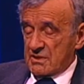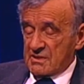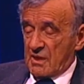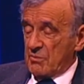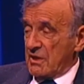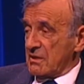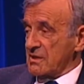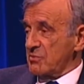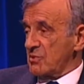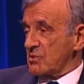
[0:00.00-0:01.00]
Some hate
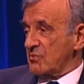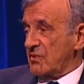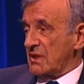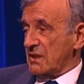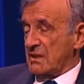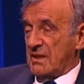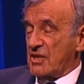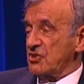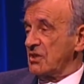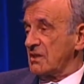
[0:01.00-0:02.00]
us because we are
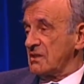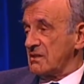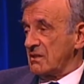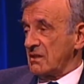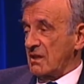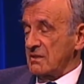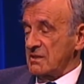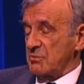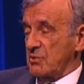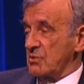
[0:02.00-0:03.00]
nationalistic, others
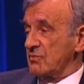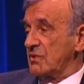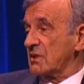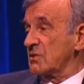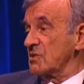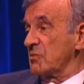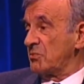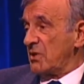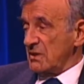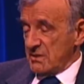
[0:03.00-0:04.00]
because we are
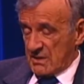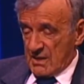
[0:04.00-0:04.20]
cosmopolitan.